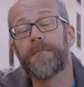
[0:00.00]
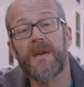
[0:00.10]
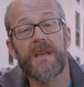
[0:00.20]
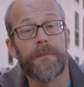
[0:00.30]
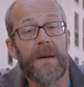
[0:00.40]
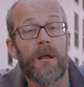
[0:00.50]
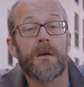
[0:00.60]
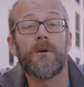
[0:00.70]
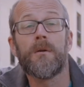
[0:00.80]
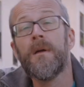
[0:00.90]
Hit the bell
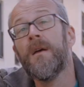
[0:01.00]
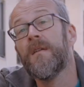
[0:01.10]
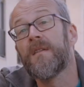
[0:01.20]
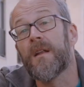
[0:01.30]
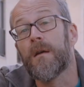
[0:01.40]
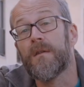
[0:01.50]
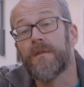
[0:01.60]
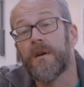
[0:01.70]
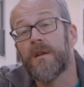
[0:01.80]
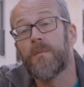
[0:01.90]
icon to get
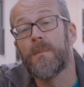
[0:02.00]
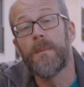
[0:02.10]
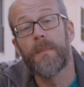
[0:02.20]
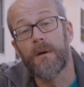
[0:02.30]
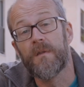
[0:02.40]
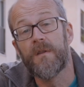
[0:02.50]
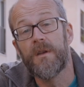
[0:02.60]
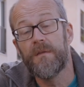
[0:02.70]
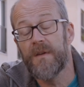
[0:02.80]
notified when we post new